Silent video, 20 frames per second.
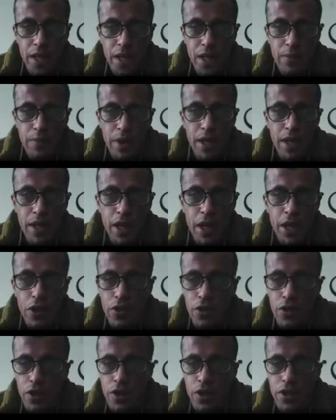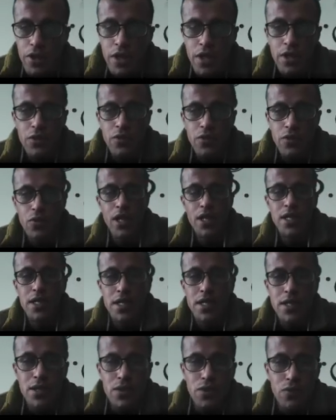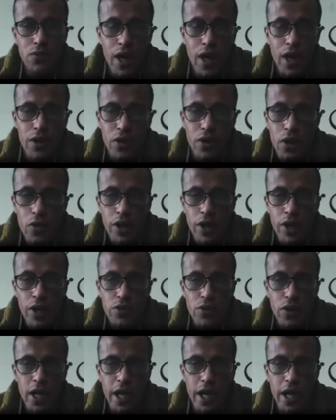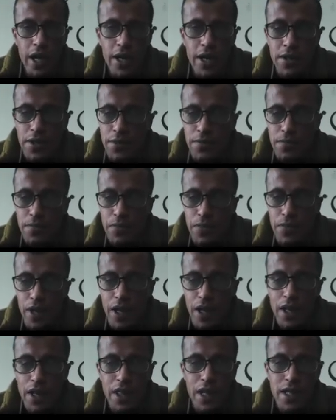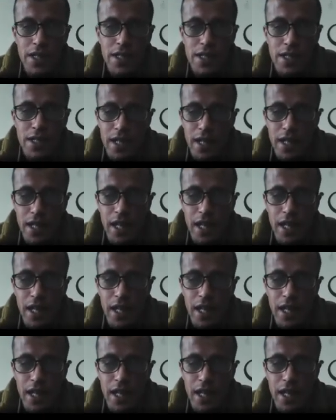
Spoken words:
depending on what we are going to learn in this